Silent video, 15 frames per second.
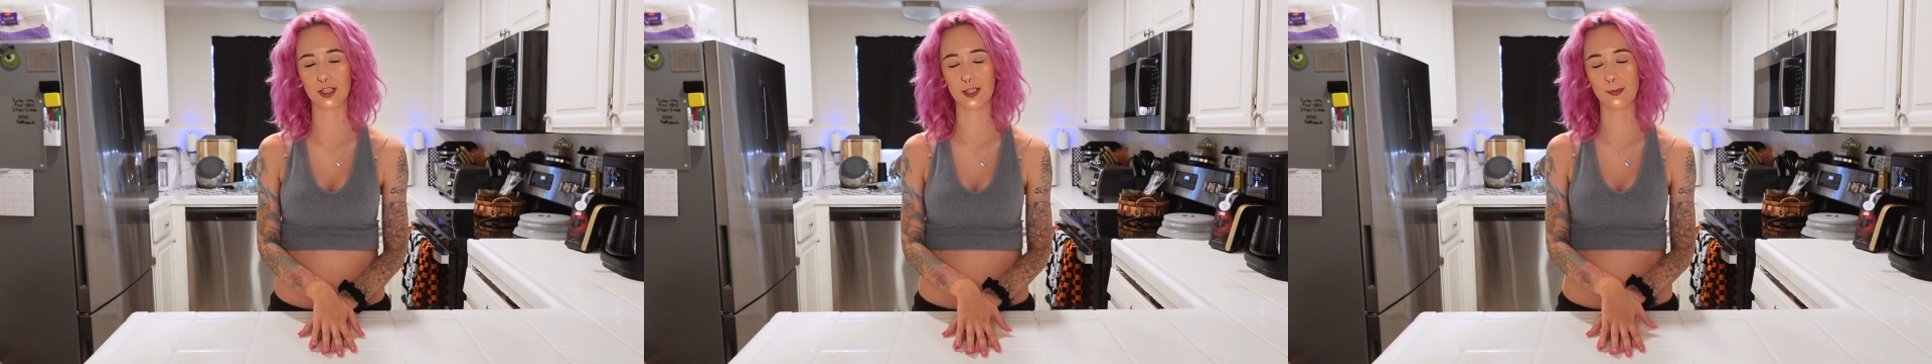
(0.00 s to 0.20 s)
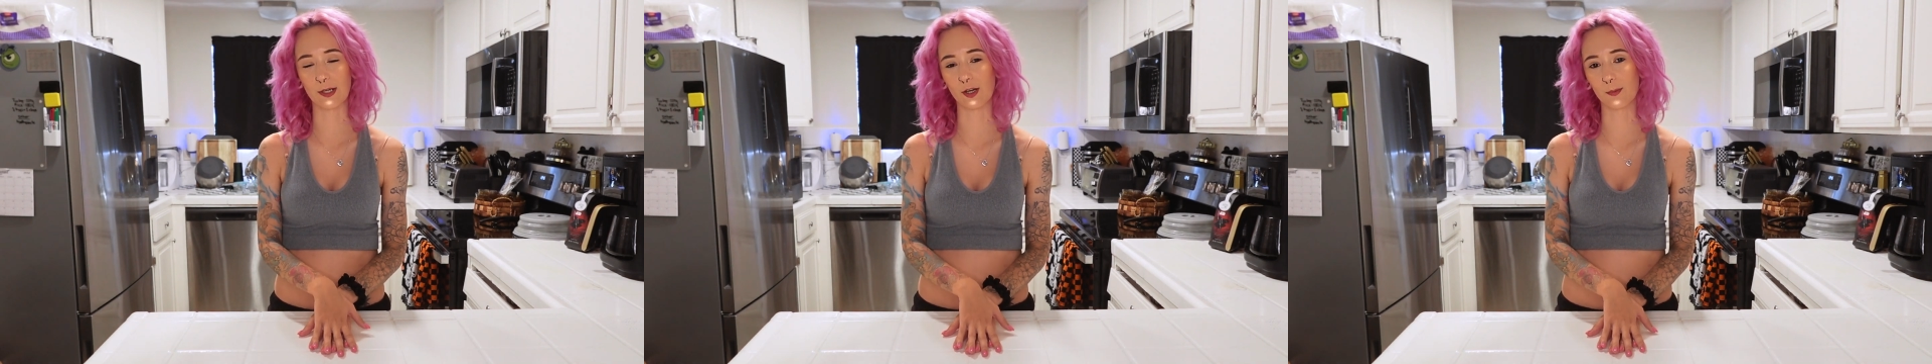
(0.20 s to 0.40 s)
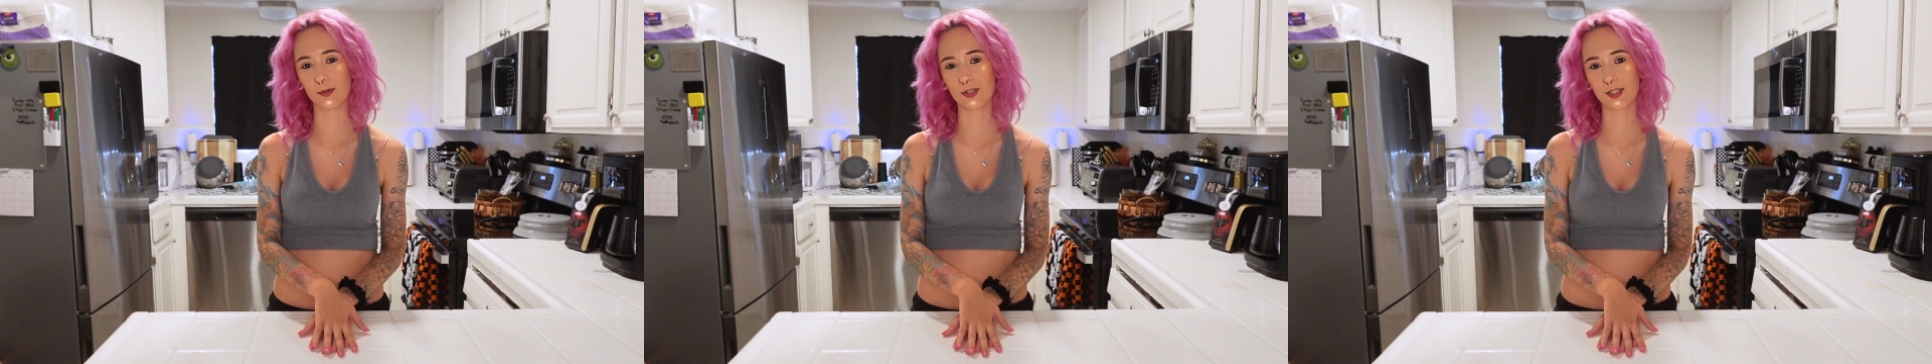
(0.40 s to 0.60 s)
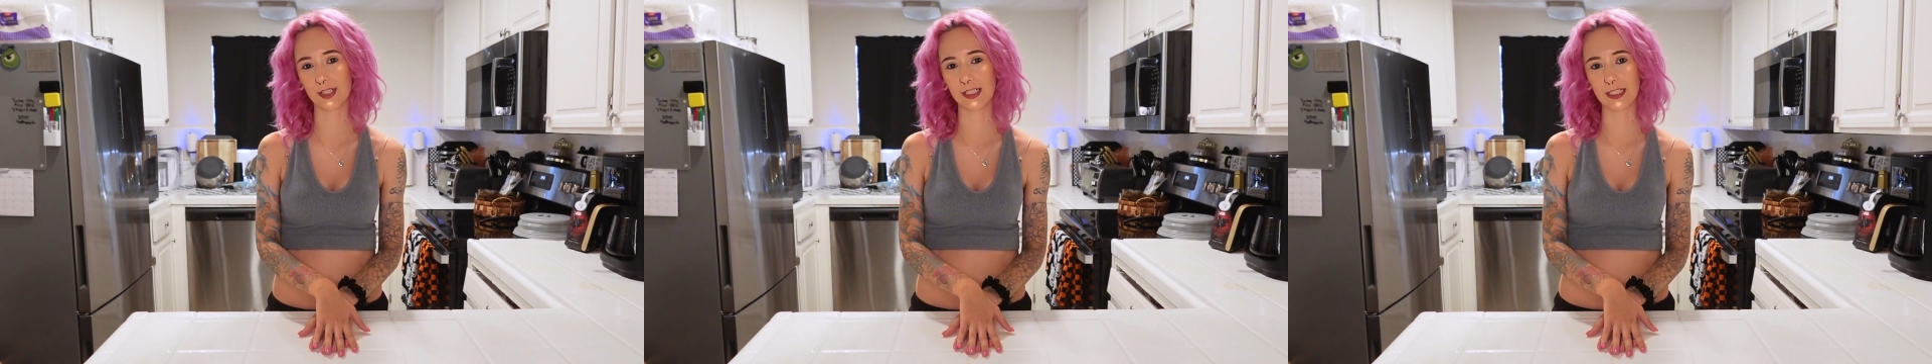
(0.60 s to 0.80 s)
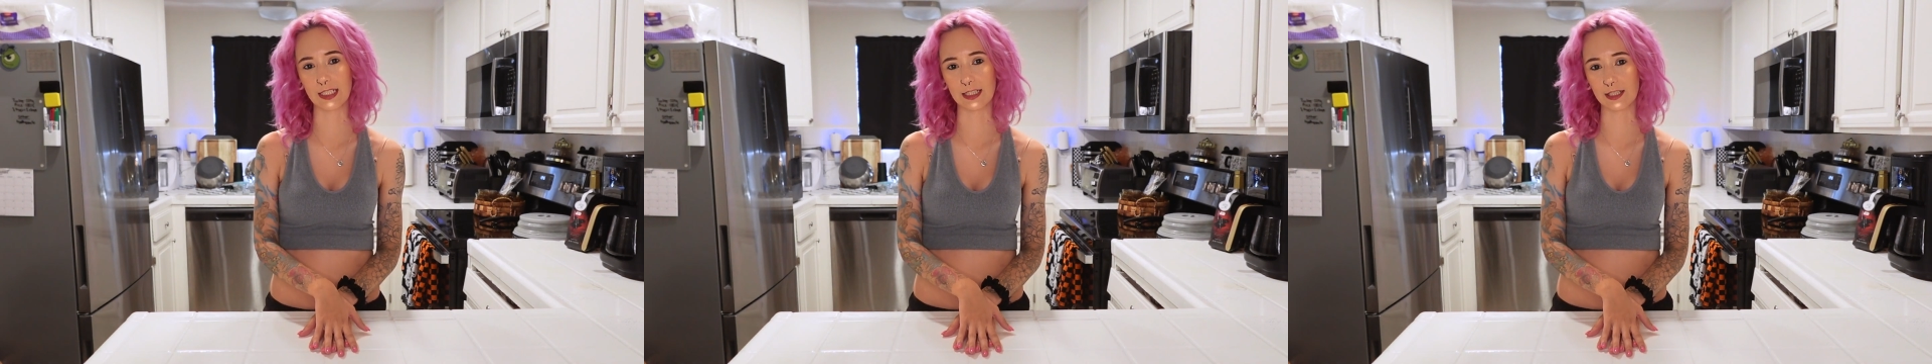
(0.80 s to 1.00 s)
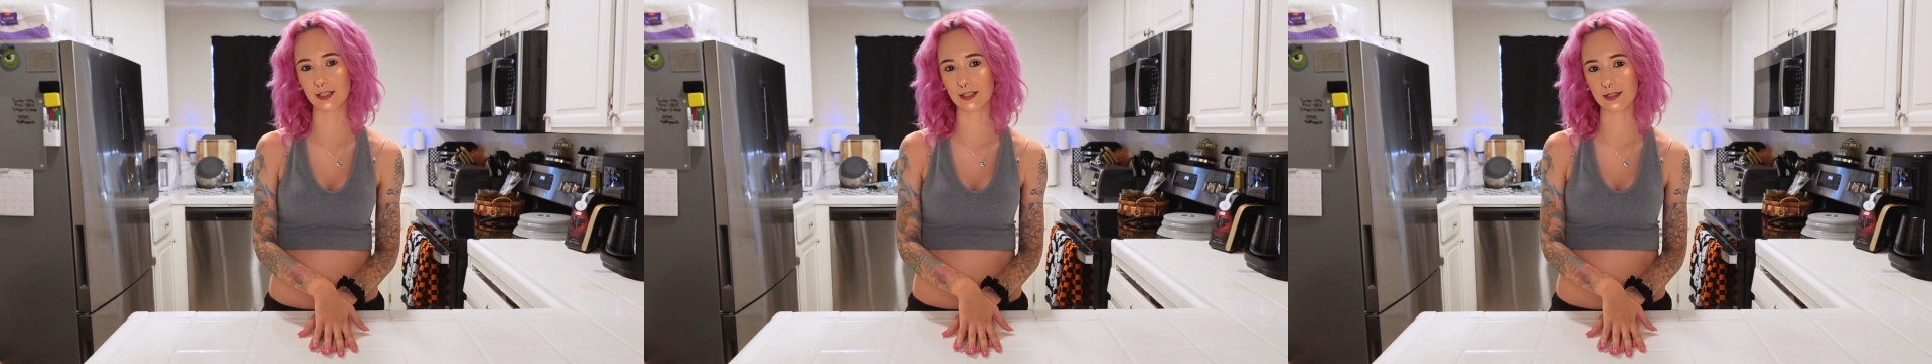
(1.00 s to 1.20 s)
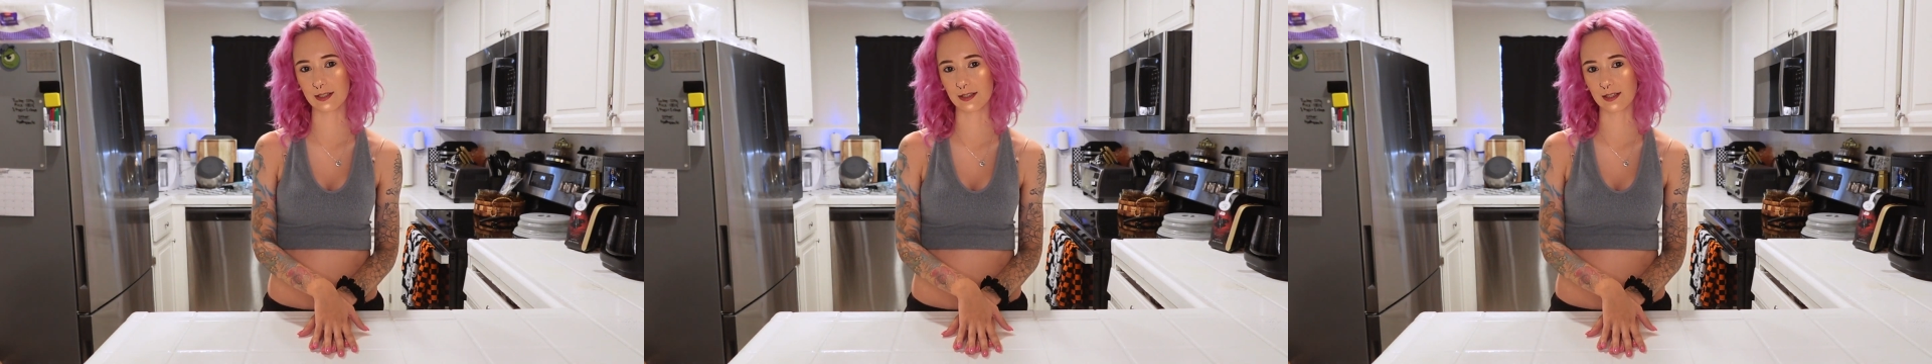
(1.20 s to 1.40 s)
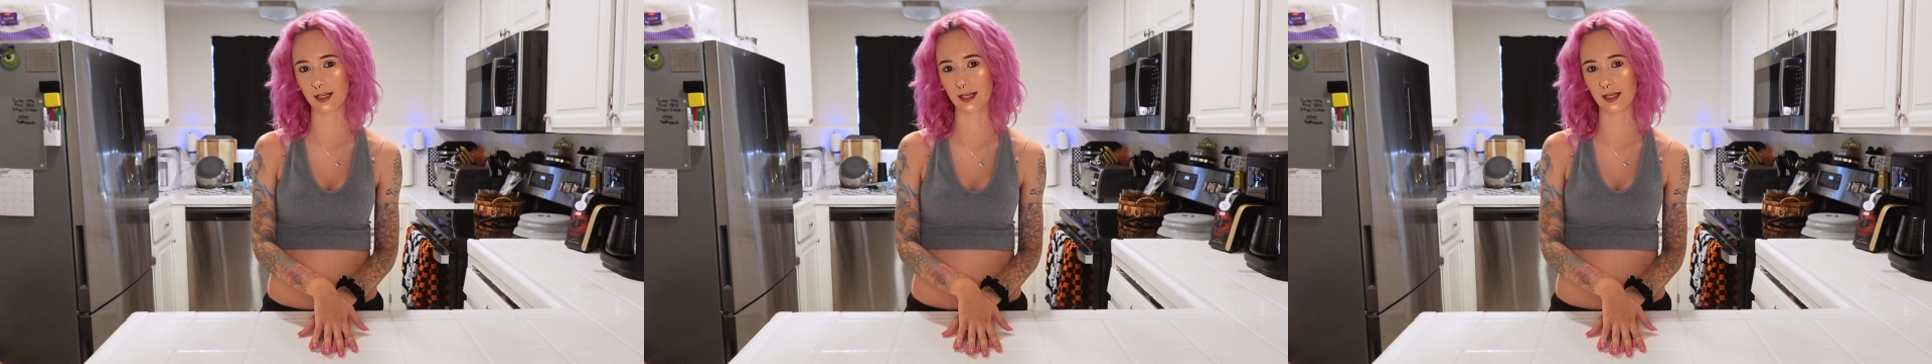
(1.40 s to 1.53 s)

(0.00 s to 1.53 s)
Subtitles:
It's been almost a year since